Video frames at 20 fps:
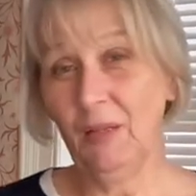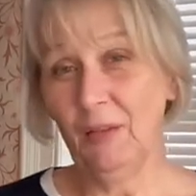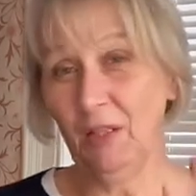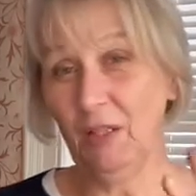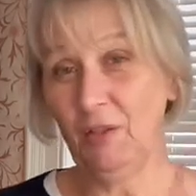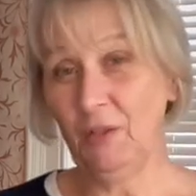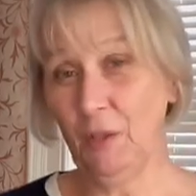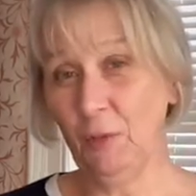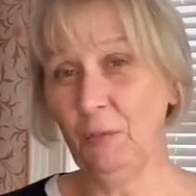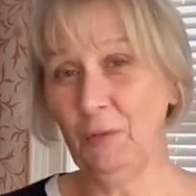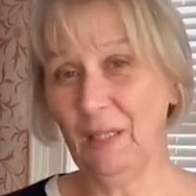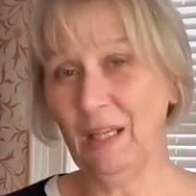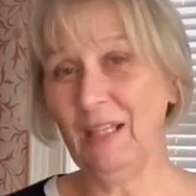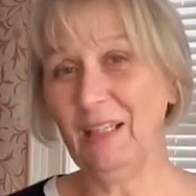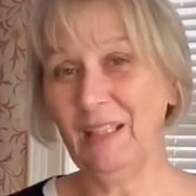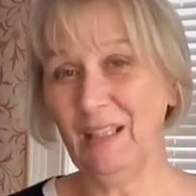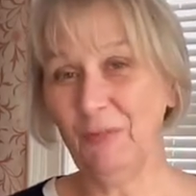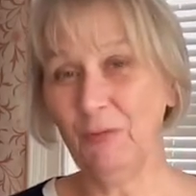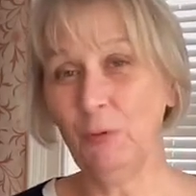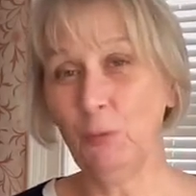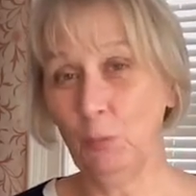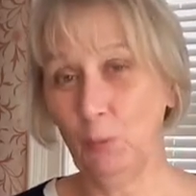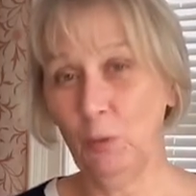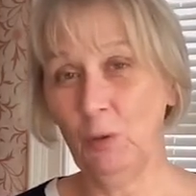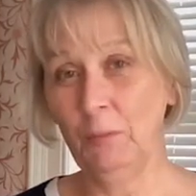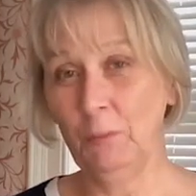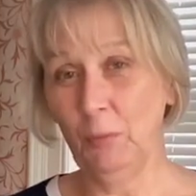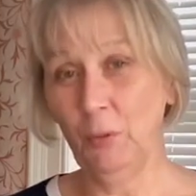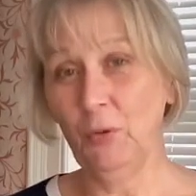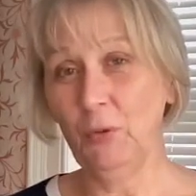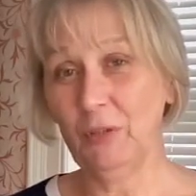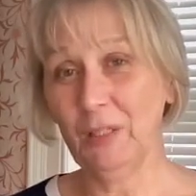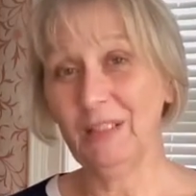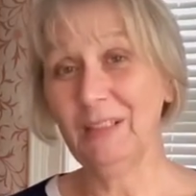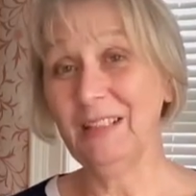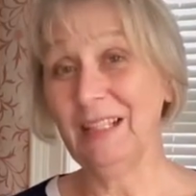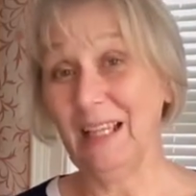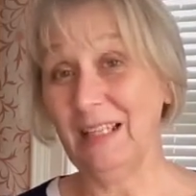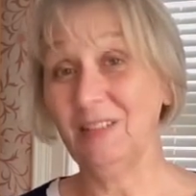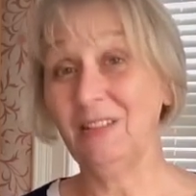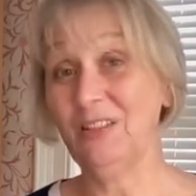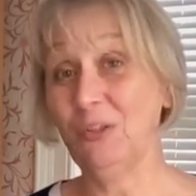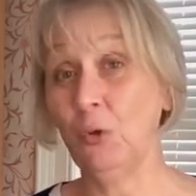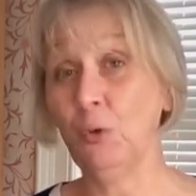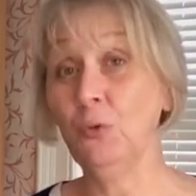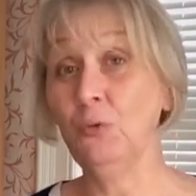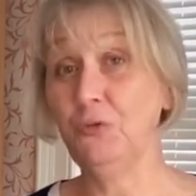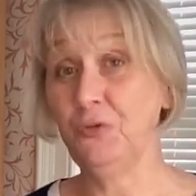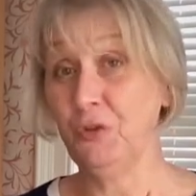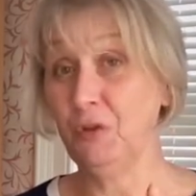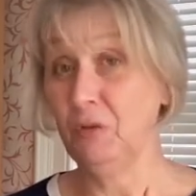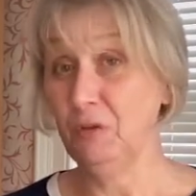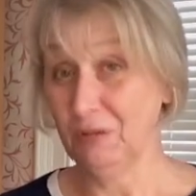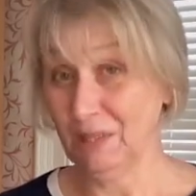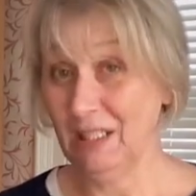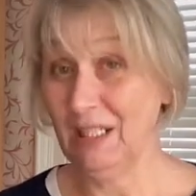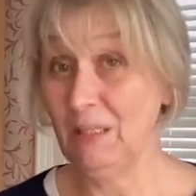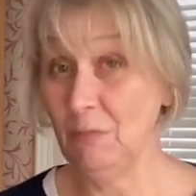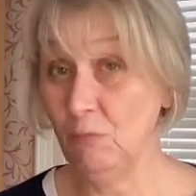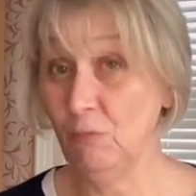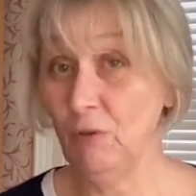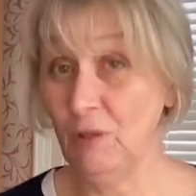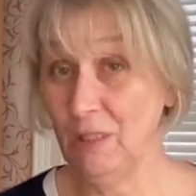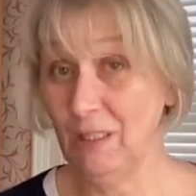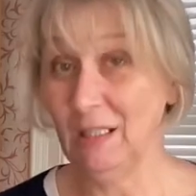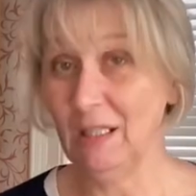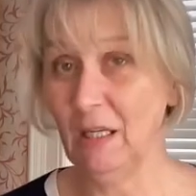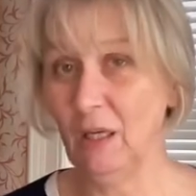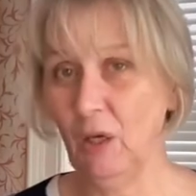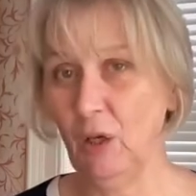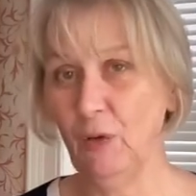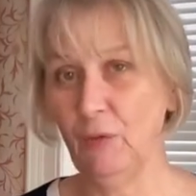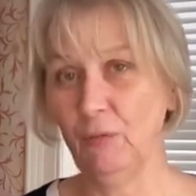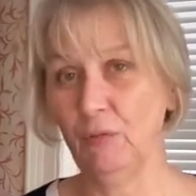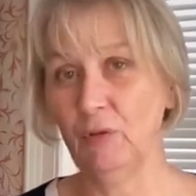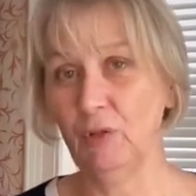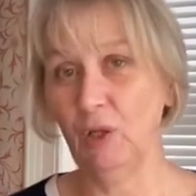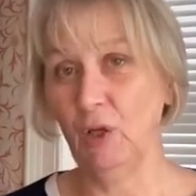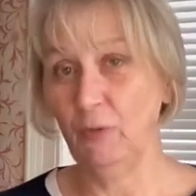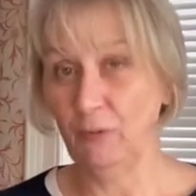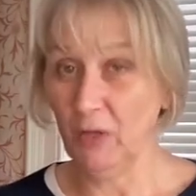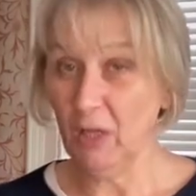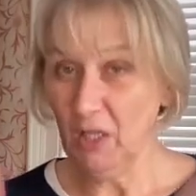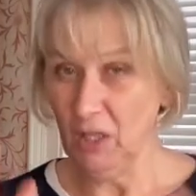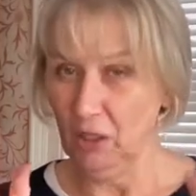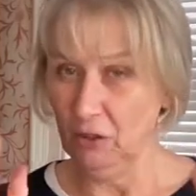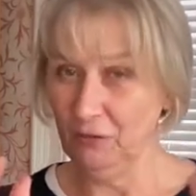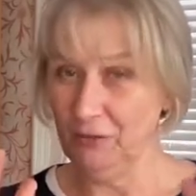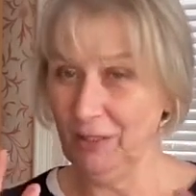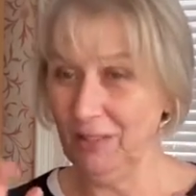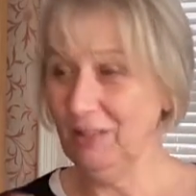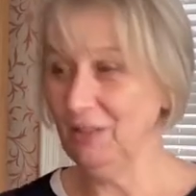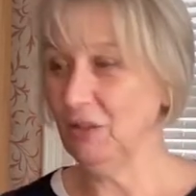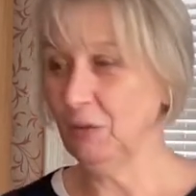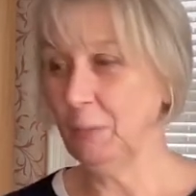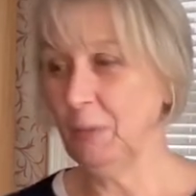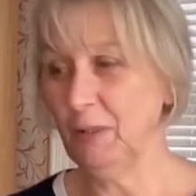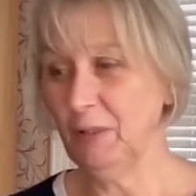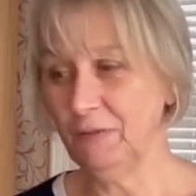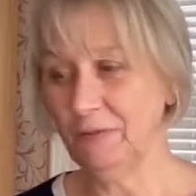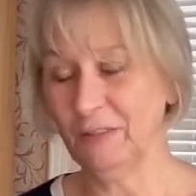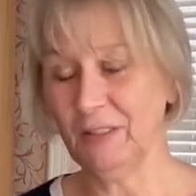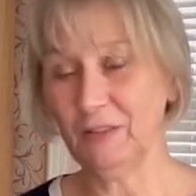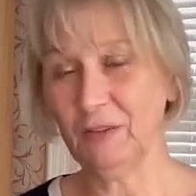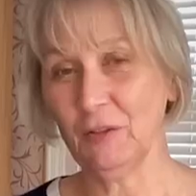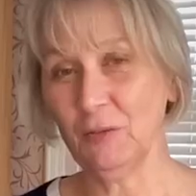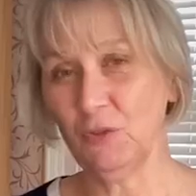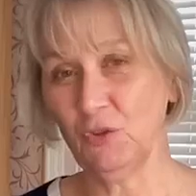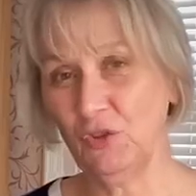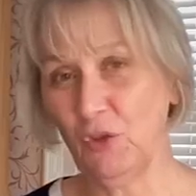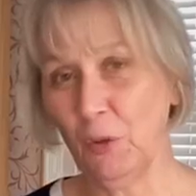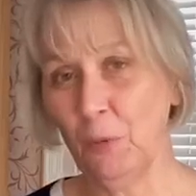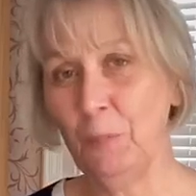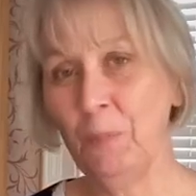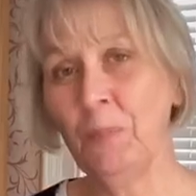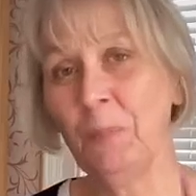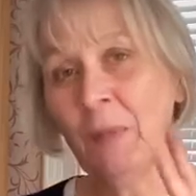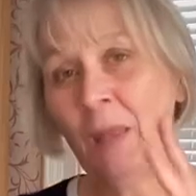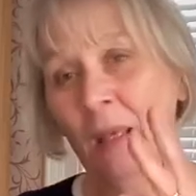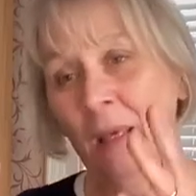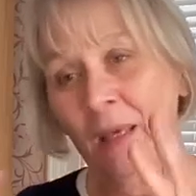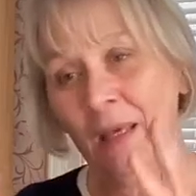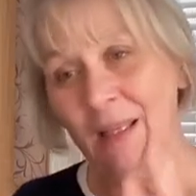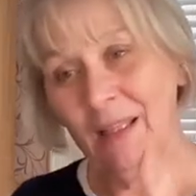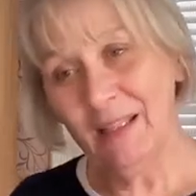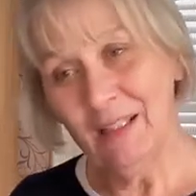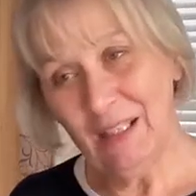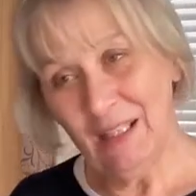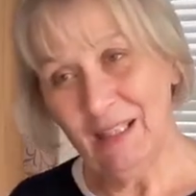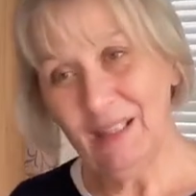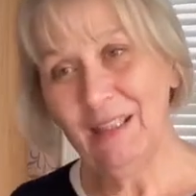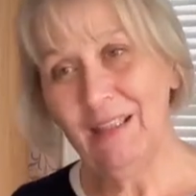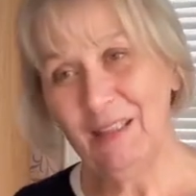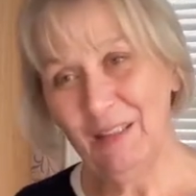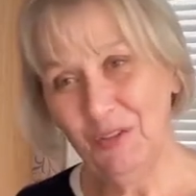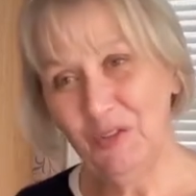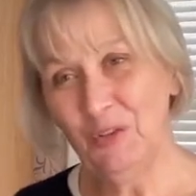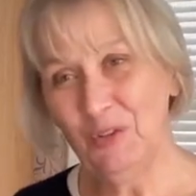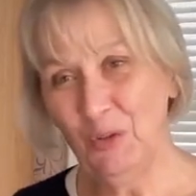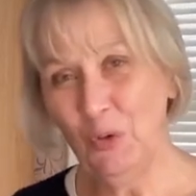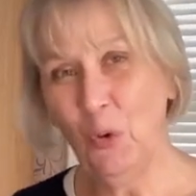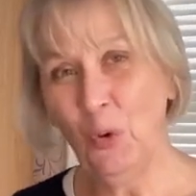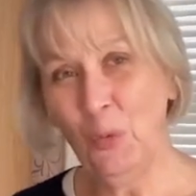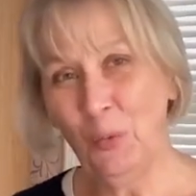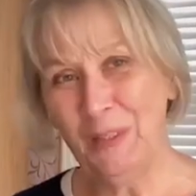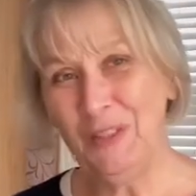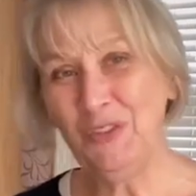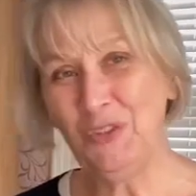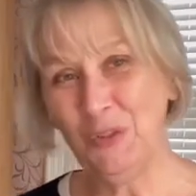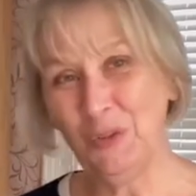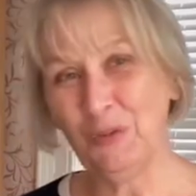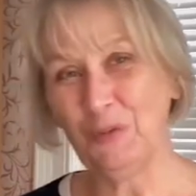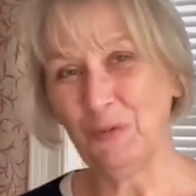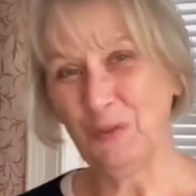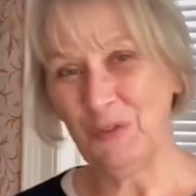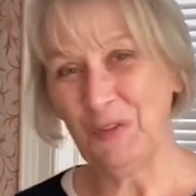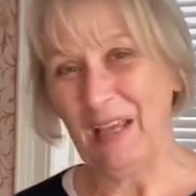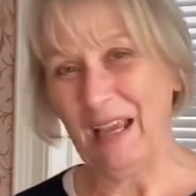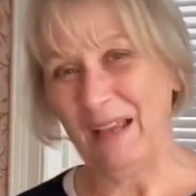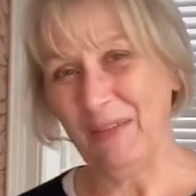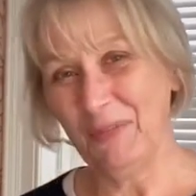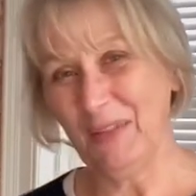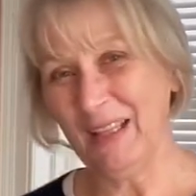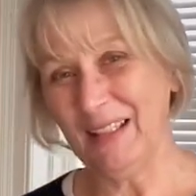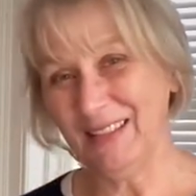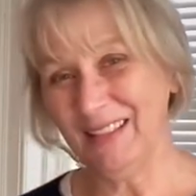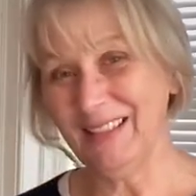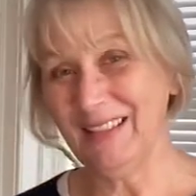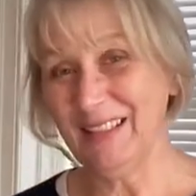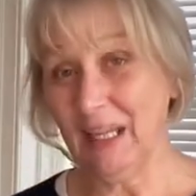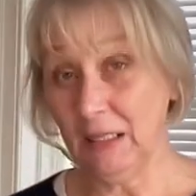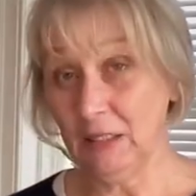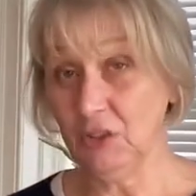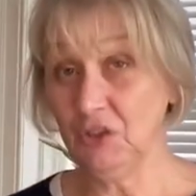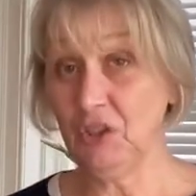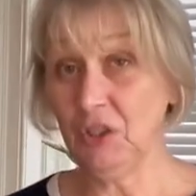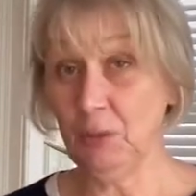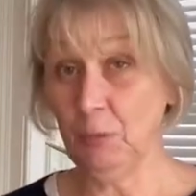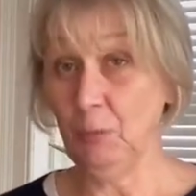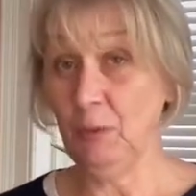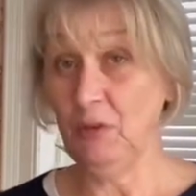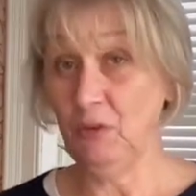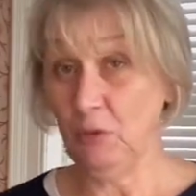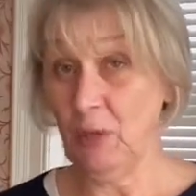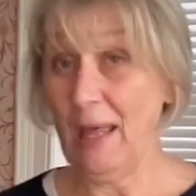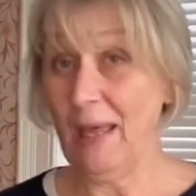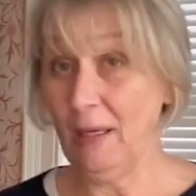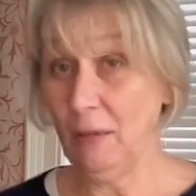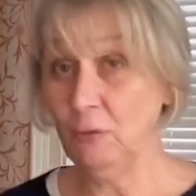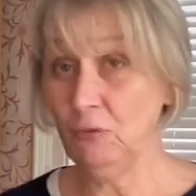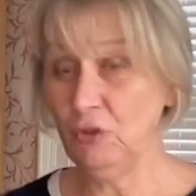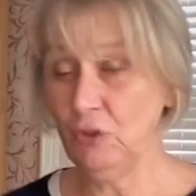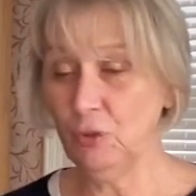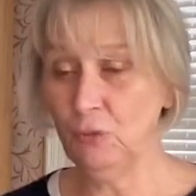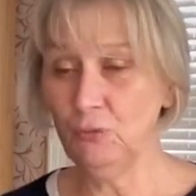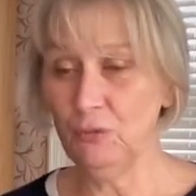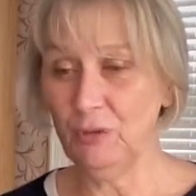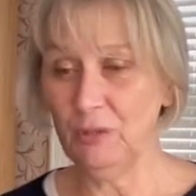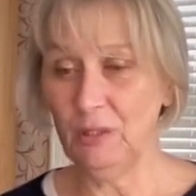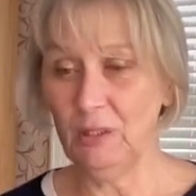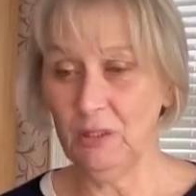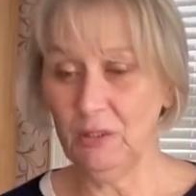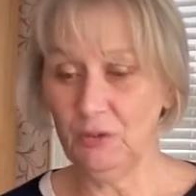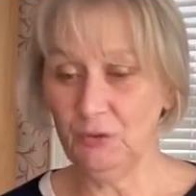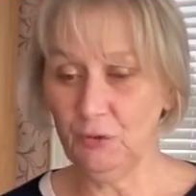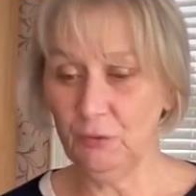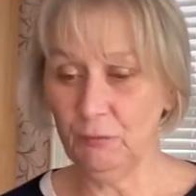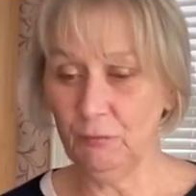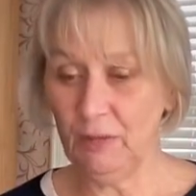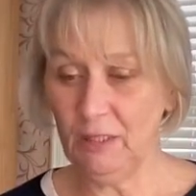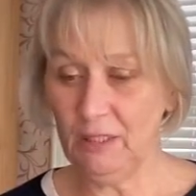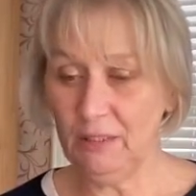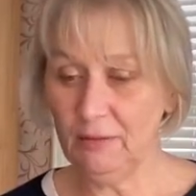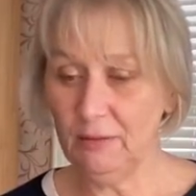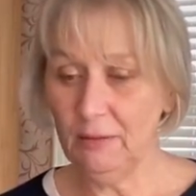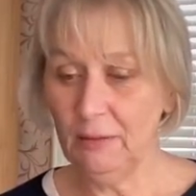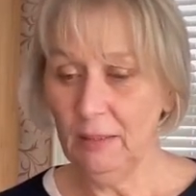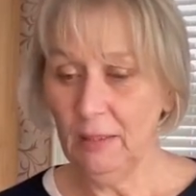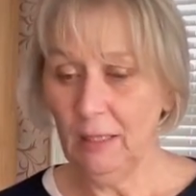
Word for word: They don't get given one book and get told to keep reading it over and over until it's perfect. So always useful to have that analogy with how children learn to read